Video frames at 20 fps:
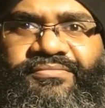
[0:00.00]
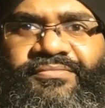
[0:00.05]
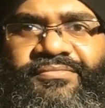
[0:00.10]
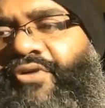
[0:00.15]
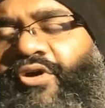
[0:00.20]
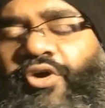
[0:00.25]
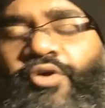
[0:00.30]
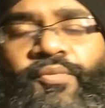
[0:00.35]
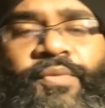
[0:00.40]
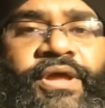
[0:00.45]

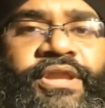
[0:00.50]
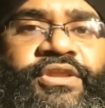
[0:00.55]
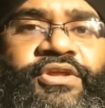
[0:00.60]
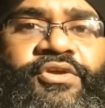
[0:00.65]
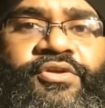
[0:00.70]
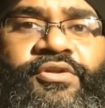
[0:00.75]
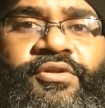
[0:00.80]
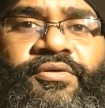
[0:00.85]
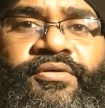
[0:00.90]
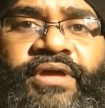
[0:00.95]
or when
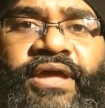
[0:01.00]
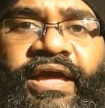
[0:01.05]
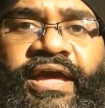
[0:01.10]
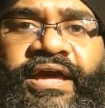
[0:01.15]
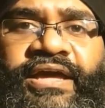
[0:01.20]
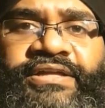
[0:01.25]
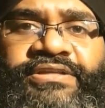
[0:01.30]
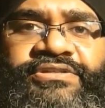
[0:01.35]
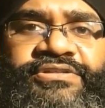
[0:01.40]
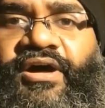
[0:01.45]
you look
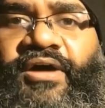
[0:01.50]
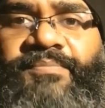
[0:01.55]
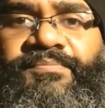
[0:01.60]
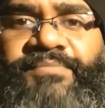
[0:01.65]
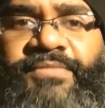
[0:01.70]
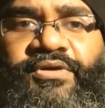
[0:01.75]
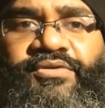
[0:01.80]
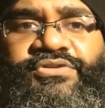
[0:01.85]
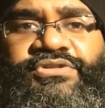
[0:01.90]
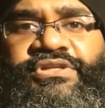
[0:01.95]
at a
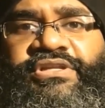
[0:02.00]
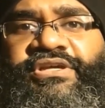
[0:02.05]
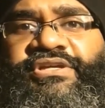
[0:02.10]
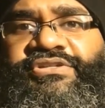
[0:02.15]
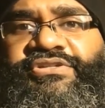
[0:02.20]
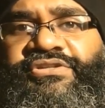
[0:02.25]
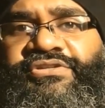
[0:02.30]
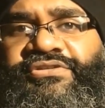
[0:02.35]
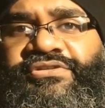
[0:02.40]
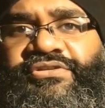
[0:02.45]

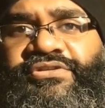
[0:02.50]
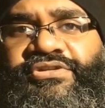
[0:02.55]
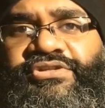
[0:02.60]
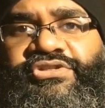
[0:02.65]
mutilated